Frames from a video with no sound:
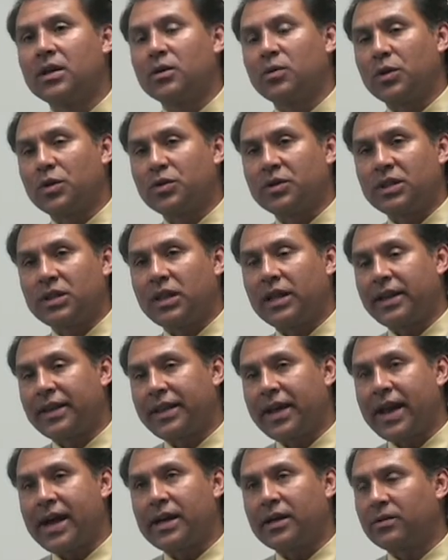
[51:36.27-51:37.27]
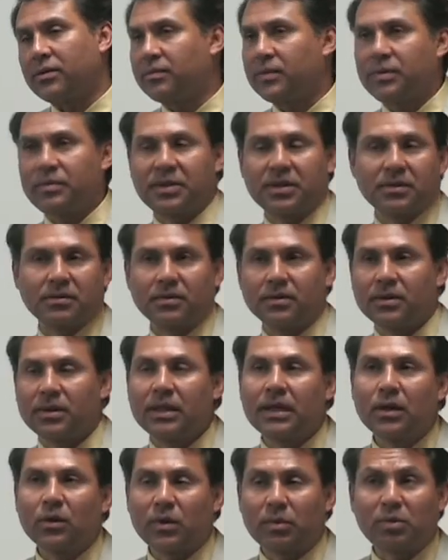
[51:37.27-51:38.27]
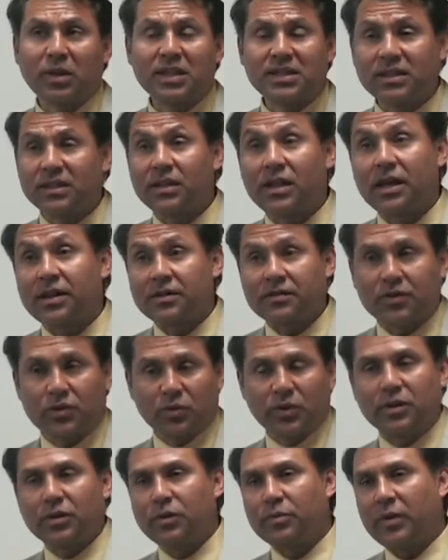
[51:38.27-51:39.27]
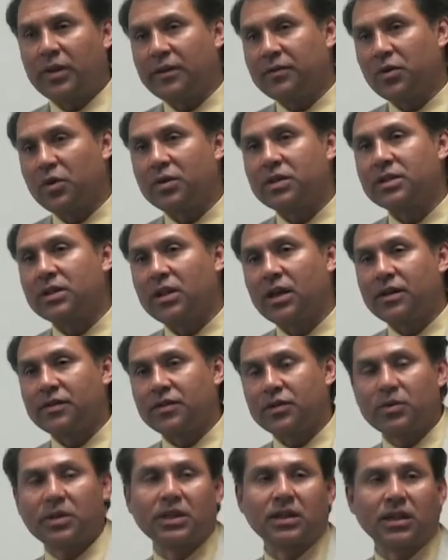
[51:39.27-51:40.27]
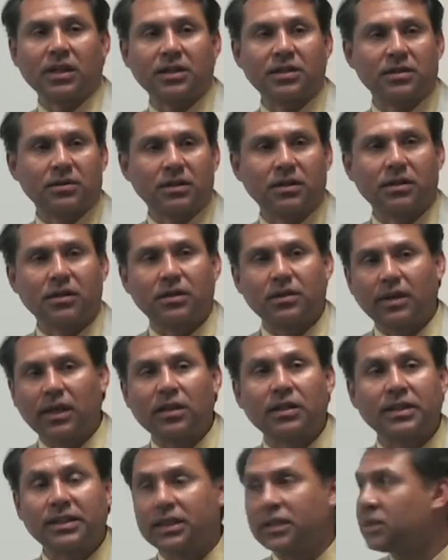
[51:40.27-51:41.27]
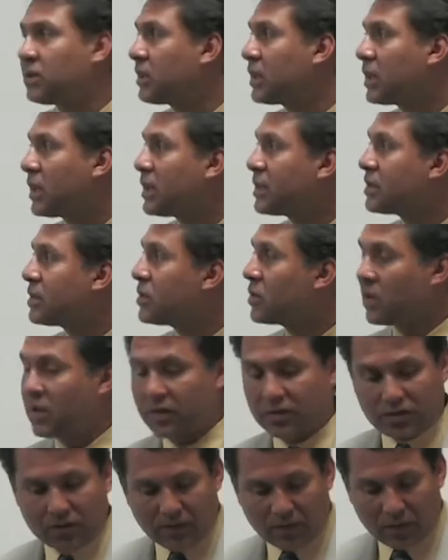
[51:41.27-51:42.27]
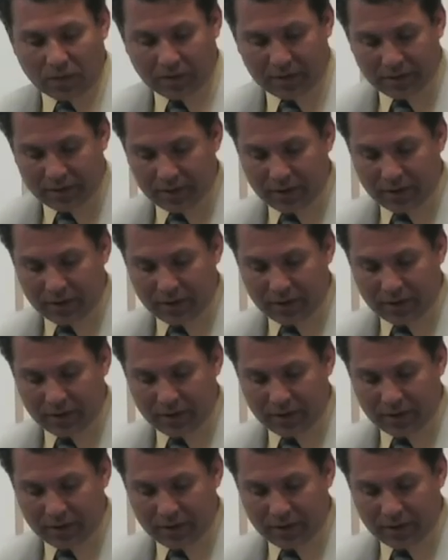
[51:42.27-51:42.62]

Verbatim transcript: We're doing a lot of that. We've been replacing a lot of street, you probably have noticed a lot of street lights, uh, LED street lights and so on and so forth.